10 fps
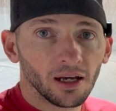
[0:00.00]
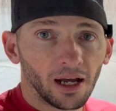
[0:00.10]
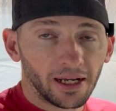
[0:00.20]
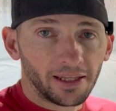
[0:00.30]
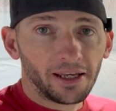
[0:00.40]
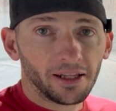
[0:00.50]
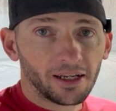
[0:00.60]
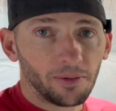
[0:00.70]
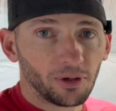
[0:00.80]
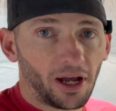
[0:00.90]
I got the
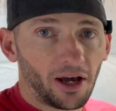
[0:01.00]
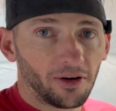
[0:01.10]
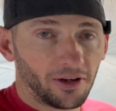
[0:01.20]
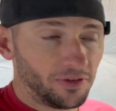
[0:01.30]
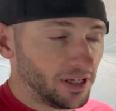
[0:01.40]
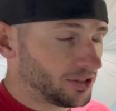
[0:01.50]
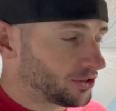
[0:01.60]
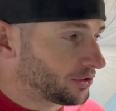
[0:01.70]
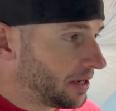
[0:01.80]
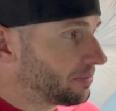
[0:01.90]
helicopter out of the
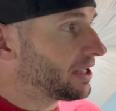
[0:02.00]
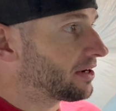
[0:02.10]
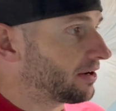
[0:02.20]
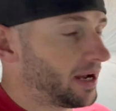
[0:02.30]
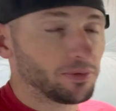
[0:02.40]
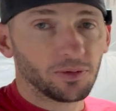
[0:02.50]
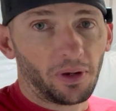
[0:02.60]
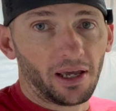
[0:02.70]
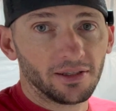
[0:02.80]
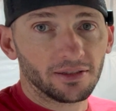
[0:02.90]
extremely cramped
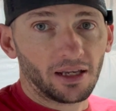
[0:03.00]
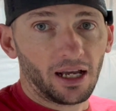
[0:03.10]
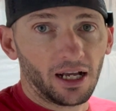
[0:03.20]
space